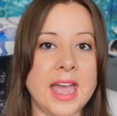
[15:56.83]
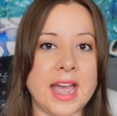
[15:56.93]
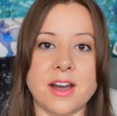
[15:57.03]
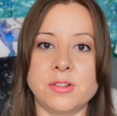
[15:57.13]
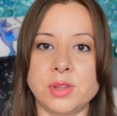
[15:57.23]

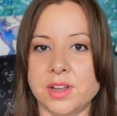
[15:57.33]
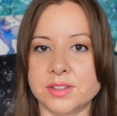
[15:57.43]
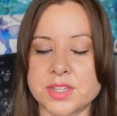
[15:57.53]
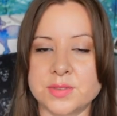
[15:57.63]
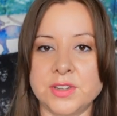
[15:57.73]
how
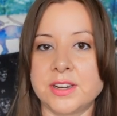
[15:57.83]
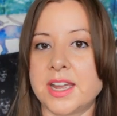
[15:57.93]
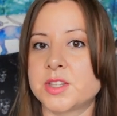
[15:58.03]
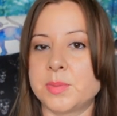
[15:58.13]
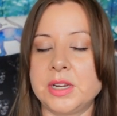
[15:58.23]
long this fear
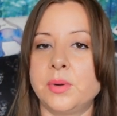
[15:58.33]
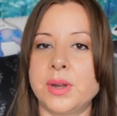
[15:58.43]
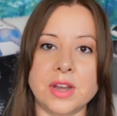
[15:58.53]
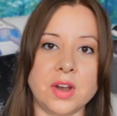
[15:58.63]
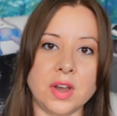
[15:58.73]
has been
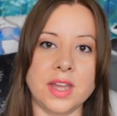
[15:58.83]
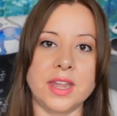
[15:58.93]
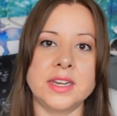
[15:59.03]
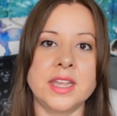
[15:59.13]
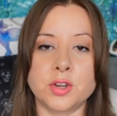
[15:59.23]
going
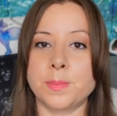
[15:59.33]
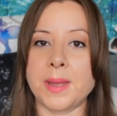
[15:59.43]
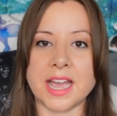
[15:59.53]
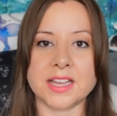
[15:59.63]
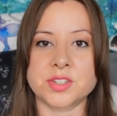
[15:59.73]
on, your
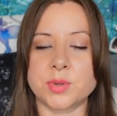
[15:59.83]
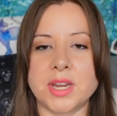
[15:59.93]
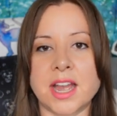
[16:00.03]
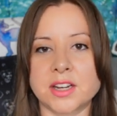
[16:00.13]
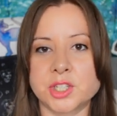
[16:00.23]
past
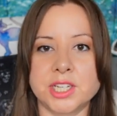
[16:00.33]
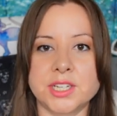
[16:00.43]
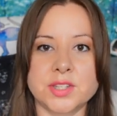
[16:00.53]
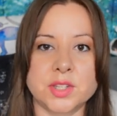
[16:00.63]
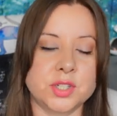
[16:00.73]

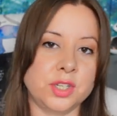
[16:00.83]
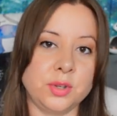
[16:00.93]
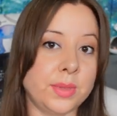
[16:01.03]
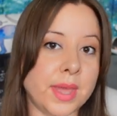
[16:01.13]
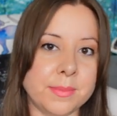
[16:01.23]
reactions
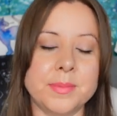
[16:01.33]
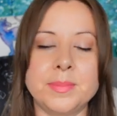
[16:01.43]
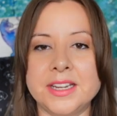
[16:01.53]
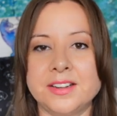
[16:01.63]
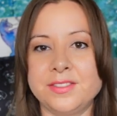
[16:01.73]
to them
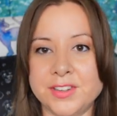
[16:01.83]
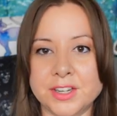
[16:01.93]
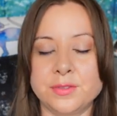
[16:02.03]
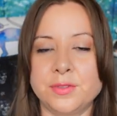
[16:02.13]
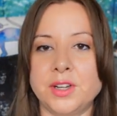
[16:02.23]
being
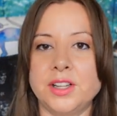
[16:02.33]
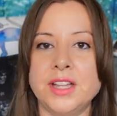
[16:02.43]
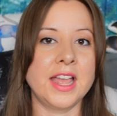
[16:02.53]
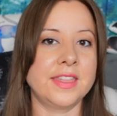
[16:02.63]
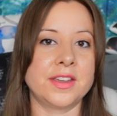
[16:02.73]
fearful.
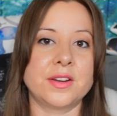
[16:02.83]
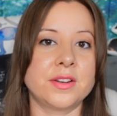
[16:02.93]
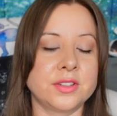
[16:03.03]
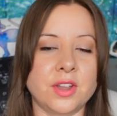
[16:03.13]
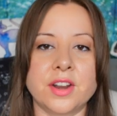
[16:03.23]
There are
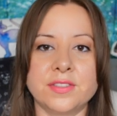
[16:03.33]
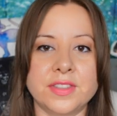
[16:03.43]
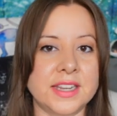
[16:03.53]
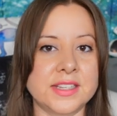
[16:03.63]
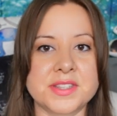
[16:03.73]
a lot of
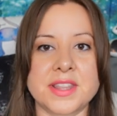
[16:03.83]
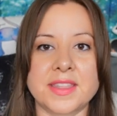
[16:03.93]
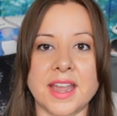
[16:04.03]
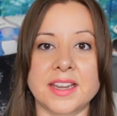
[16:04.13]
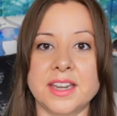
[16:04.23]
things
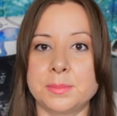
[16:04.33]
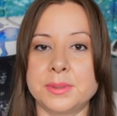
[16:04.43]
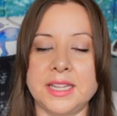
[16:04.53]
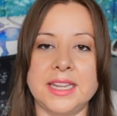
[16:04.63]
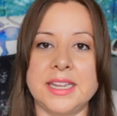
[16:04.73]
that can
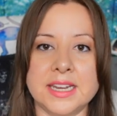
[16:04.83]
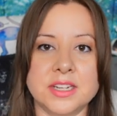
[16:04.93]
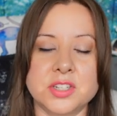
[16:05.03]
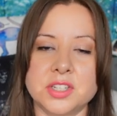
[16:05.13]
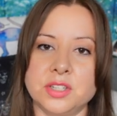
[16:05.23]
play
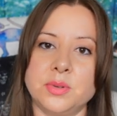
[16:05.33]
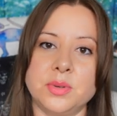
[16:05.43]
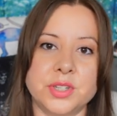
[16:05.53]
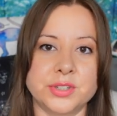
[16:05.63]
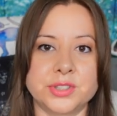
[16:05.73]
into
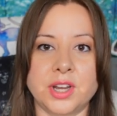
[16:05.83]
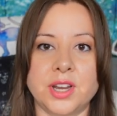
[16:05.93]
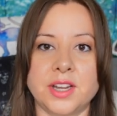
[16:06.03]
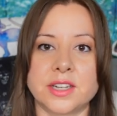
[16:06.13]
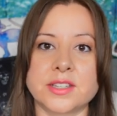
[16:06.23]
your
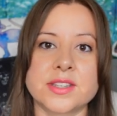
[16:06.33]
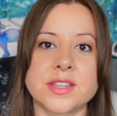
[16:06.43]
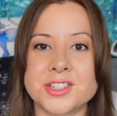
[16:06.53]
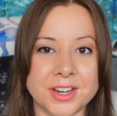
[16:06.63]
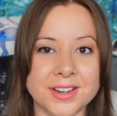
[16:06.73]
dog's
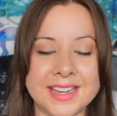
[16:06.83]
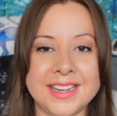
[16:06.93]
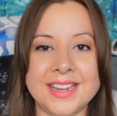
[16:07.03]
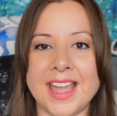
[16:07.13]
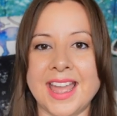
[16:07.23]

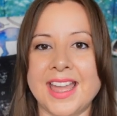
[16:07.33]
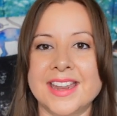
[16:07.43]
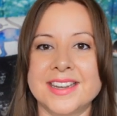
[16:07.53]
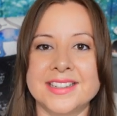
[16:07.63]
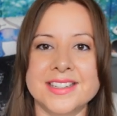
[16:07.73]
journey
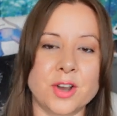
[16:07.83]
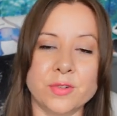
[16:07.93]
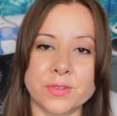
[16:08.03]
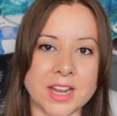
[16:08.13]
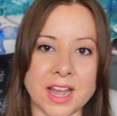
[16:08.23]
and
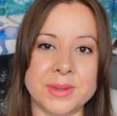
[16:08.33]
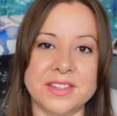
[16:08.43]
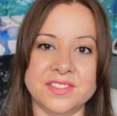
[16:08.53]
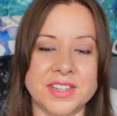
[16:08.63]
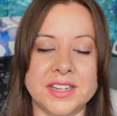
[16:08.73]

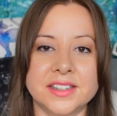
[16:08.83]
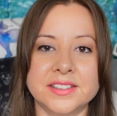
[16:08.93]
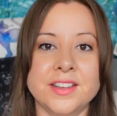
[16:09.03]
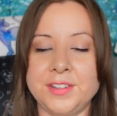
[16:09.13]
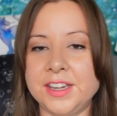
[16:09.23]
overcoming fear.
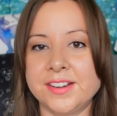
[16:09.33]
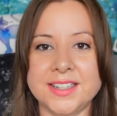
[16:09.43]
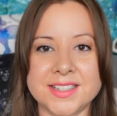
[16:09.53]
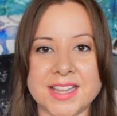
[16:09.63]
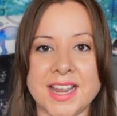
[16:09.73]
Fear and
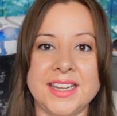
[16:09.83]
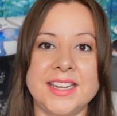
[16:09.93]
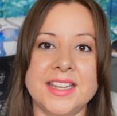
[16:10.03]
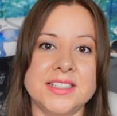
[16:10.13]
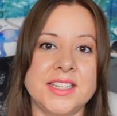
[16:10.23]
anxiety
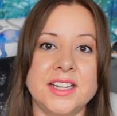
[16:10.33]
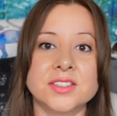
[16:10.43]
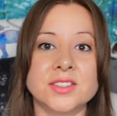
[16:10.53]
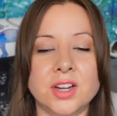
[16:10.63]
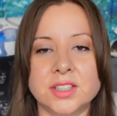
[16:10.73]
can take a
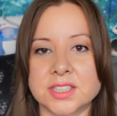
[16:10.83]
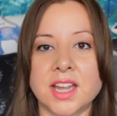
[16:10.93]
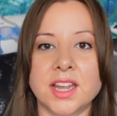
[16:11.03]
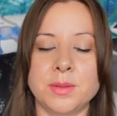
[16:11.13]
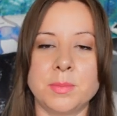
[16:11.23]
long
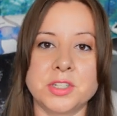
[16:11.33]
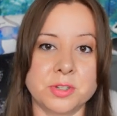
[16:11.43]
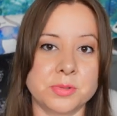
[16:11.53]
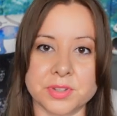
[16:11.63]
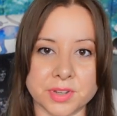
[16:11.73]
time
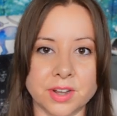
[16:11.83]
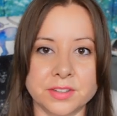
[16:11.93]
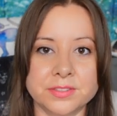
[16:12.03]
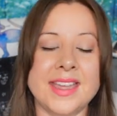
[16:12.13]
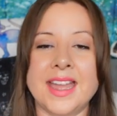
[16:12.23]
to
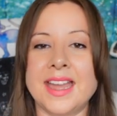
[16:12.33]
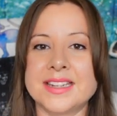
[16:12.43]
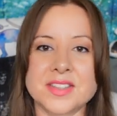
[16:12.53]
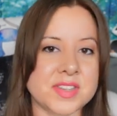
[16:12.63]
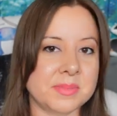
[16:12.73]
resolve. And
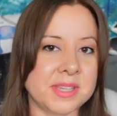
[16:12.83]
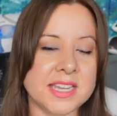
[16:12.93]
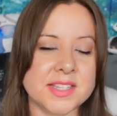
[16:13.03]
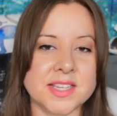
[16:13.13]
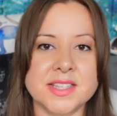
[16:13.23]
in some
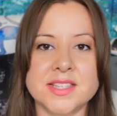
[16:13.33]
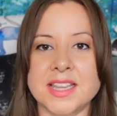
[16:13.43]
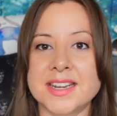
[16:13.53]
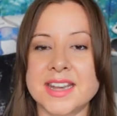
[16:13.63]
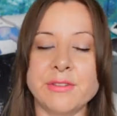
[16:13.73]
cases,
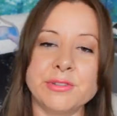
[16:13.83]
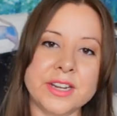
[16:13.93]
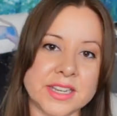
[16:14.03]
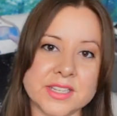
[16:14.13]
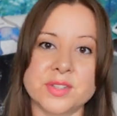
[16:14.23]
it never
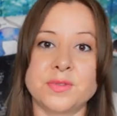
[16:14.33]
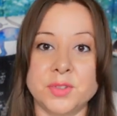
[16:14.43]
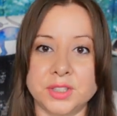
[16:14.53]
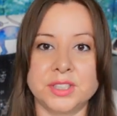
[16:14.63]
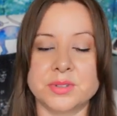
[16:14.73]
is
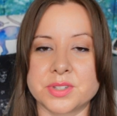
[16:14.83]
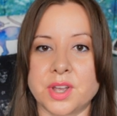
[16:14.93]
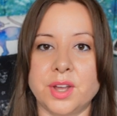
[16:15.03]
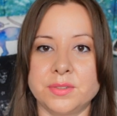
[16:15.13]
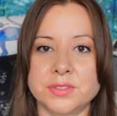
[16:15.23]
fully
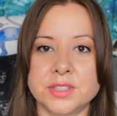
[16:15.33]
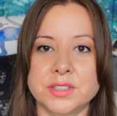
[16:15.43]
resolved.